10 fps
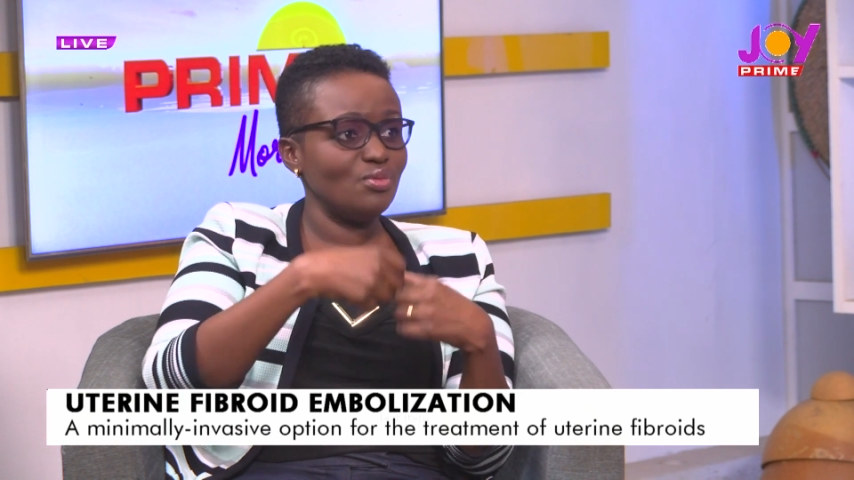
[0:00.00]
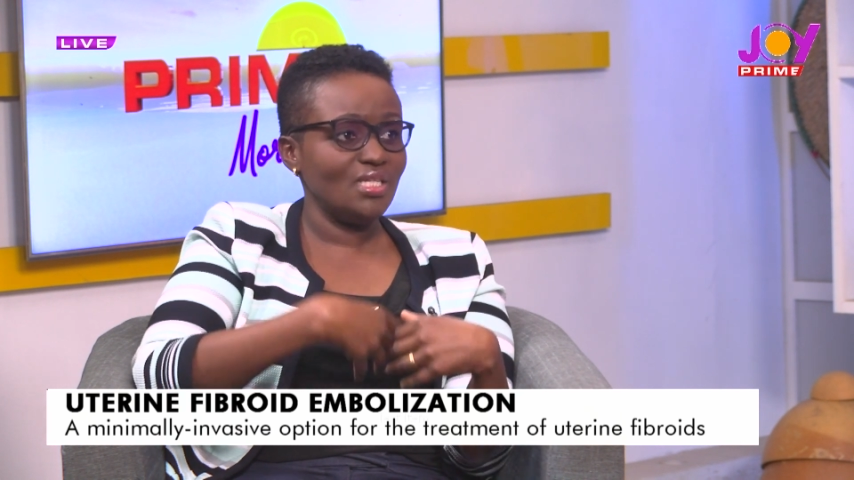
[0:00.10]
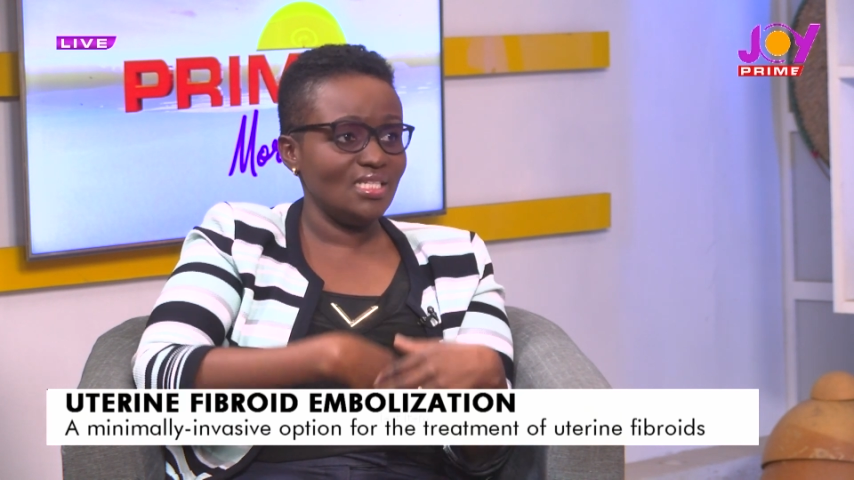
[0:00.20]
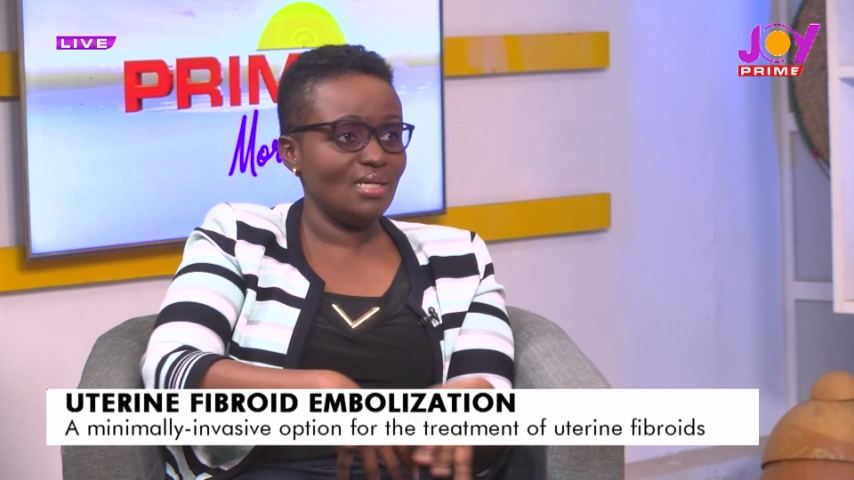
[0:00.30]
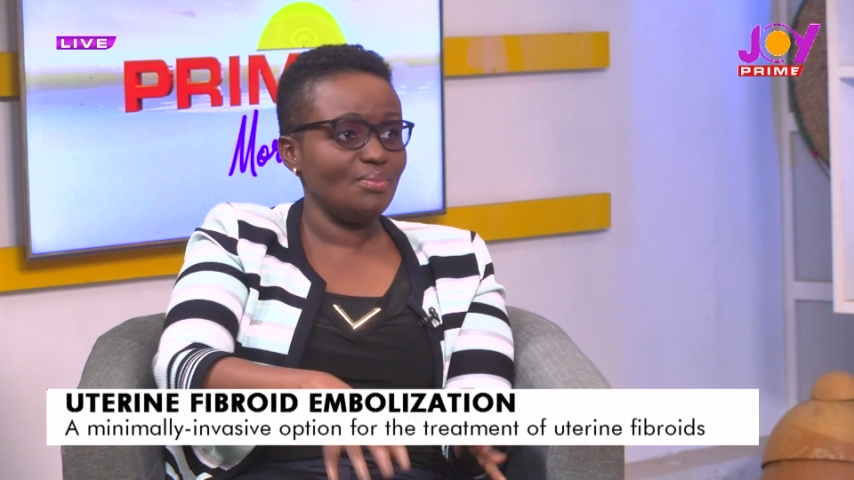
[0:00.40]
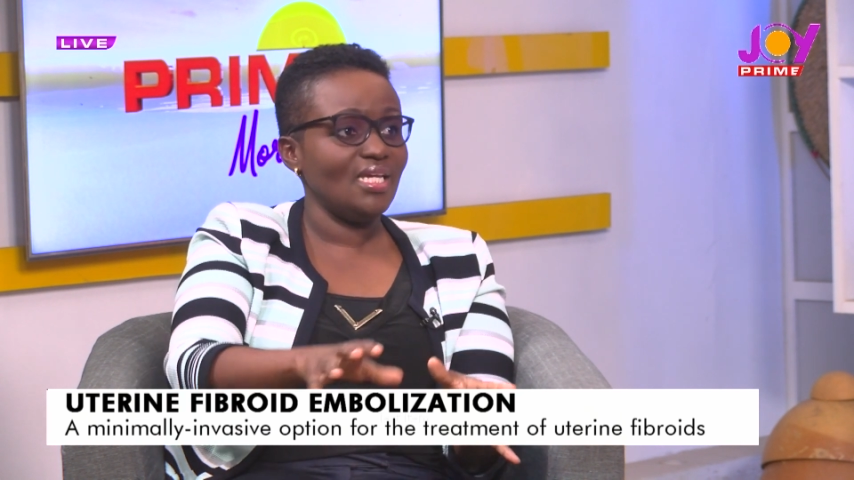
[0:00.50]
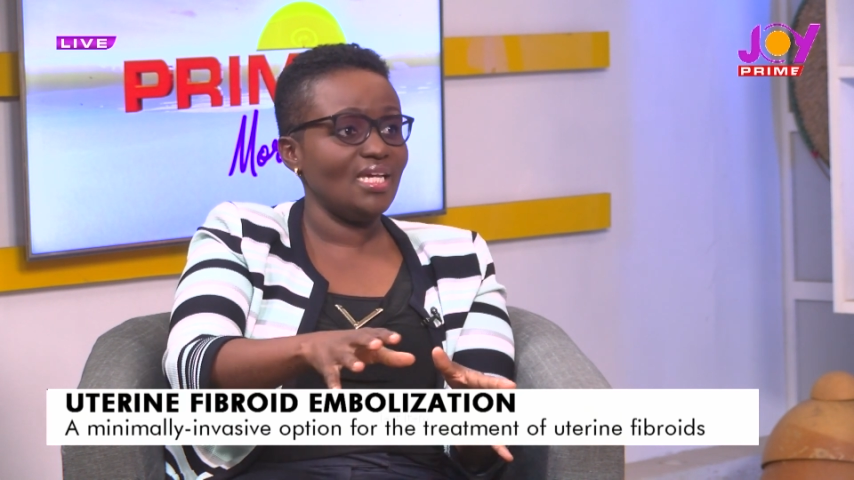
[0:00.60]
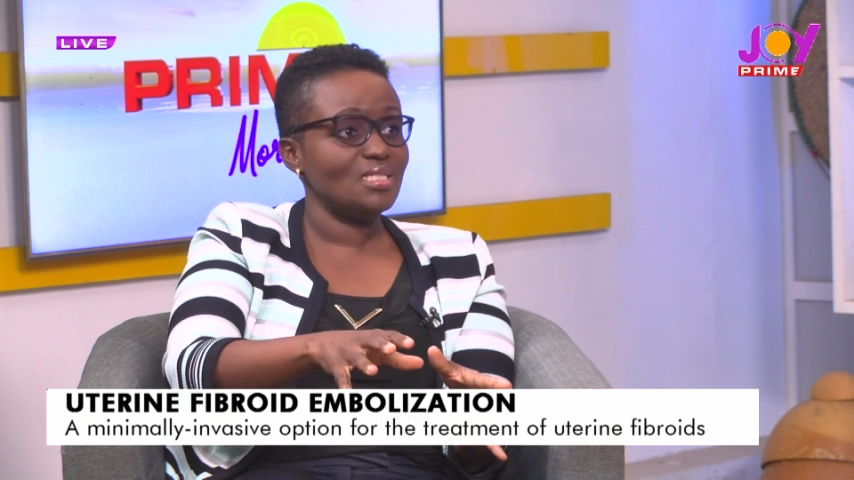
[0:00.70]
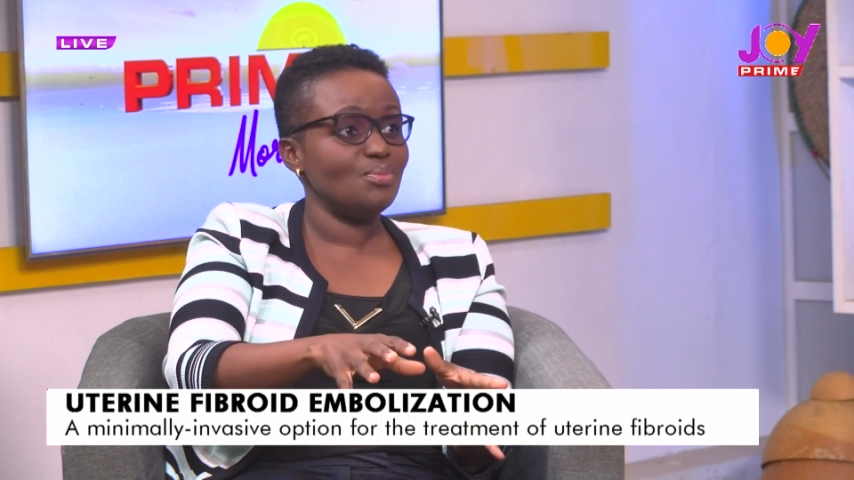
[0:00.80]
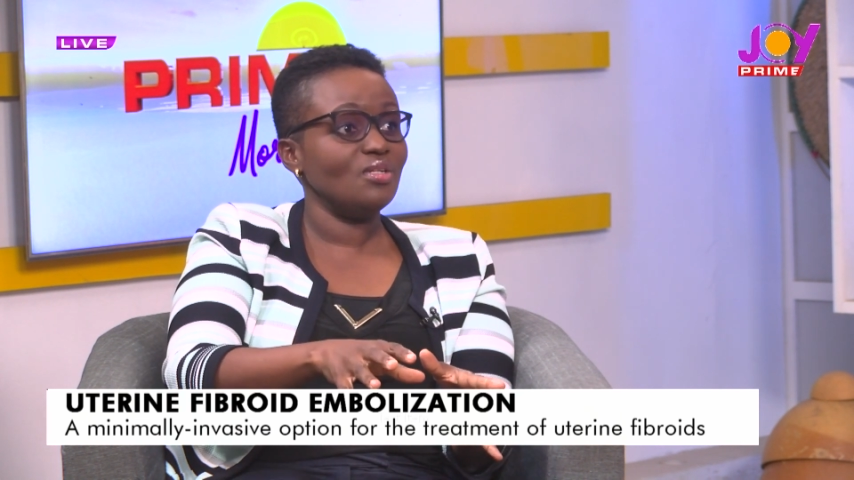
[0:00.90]
will either be
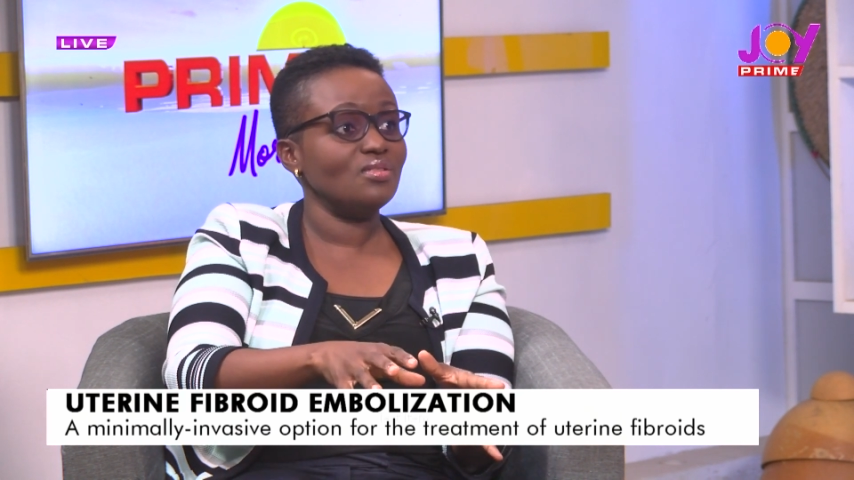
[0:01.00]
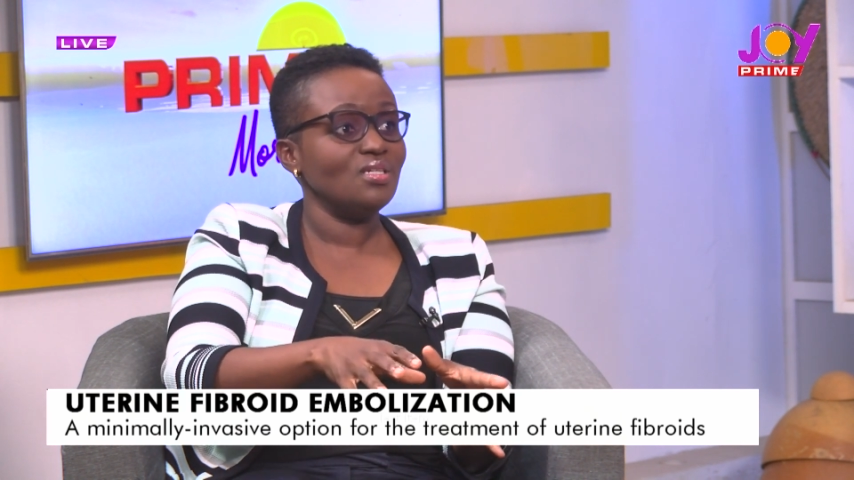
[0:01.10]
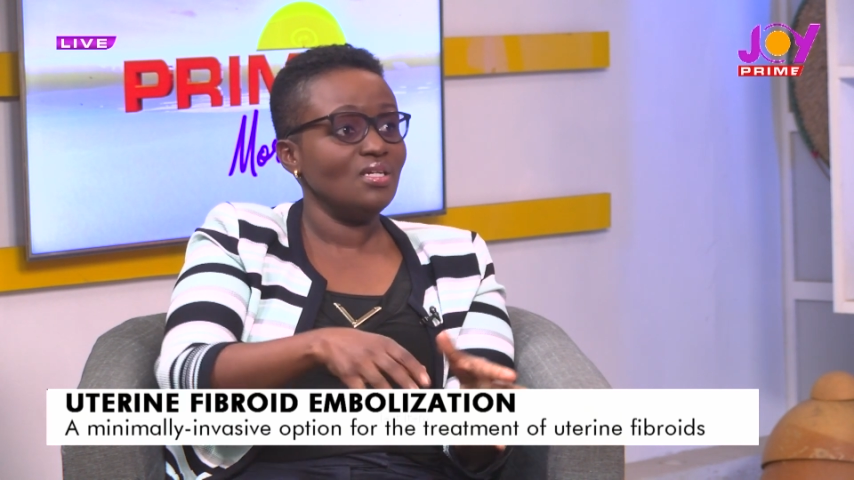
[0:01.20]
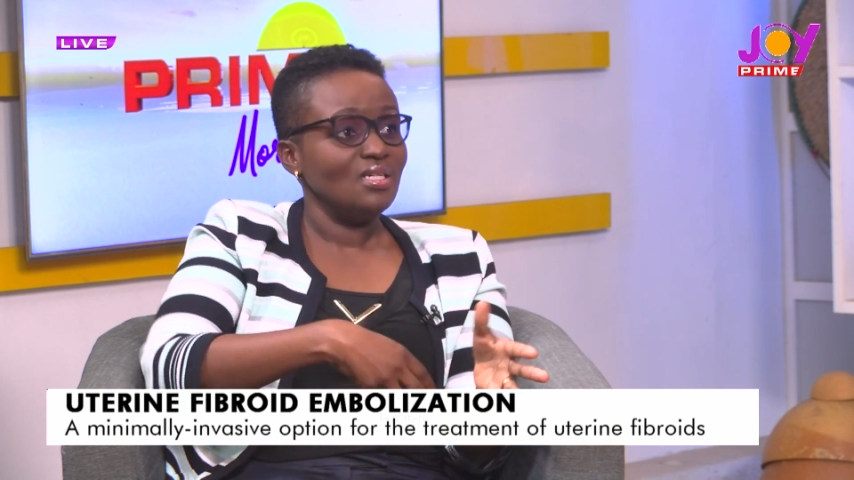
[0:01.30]
expelled